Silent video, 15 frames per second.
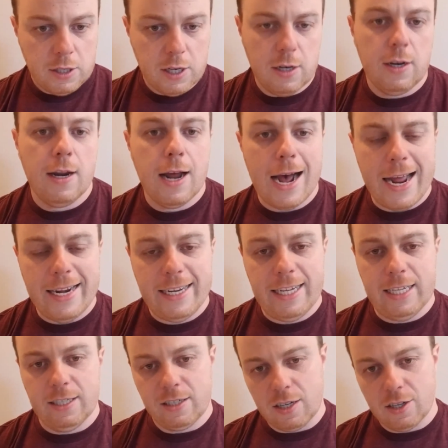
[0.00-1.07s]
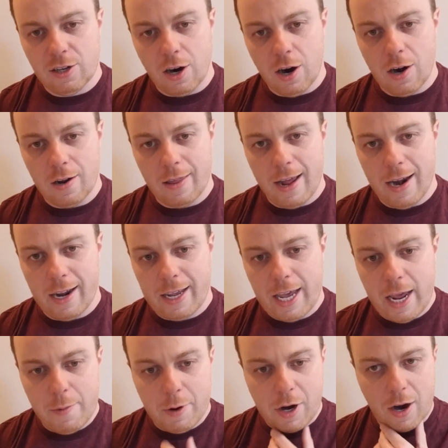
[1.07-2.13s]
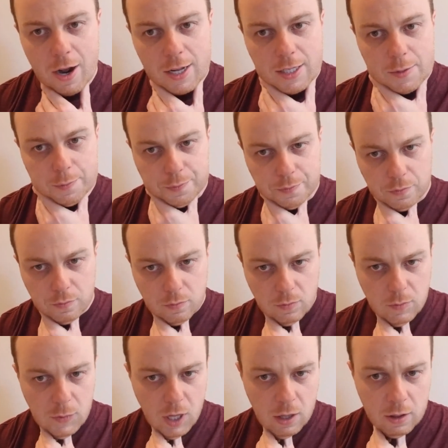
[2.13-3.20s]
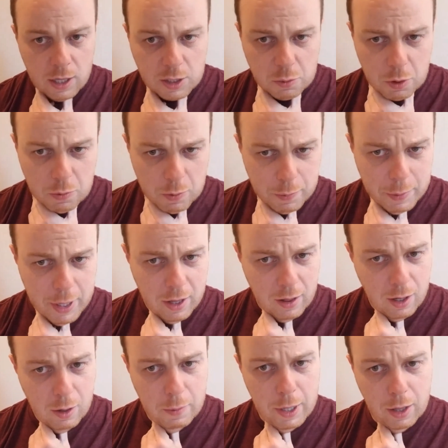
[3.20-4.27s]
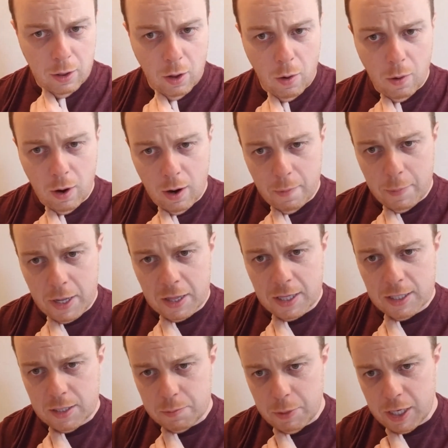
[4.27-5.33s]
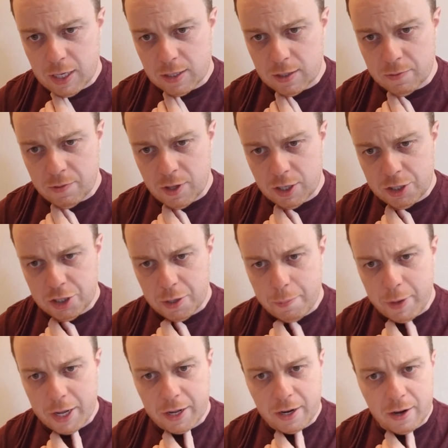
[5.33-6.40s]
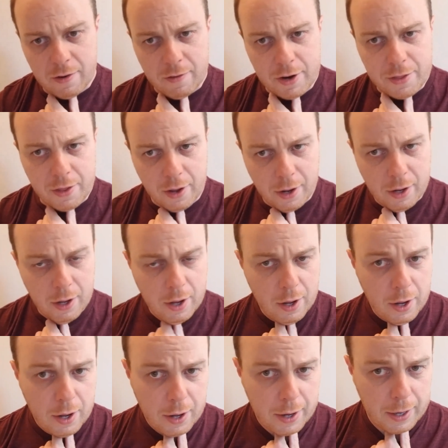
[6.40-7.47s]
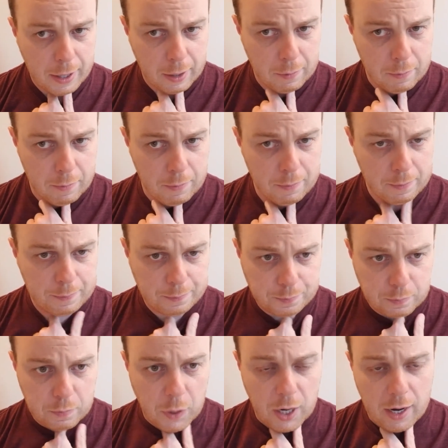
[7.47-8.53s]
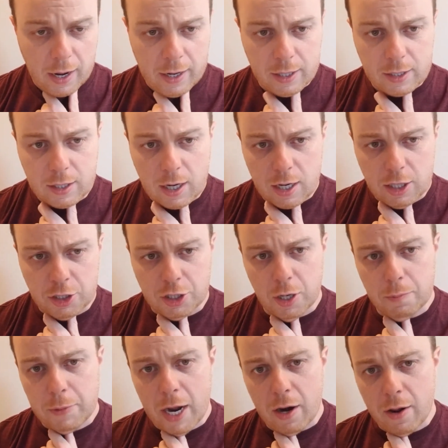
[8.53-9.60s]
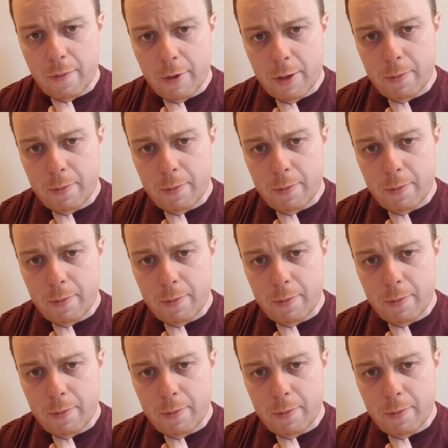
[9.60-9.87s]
a 90s guitar that I came across. This one would be a little bit lower on my list because of the shipping and everything. But it kind of jumped out at me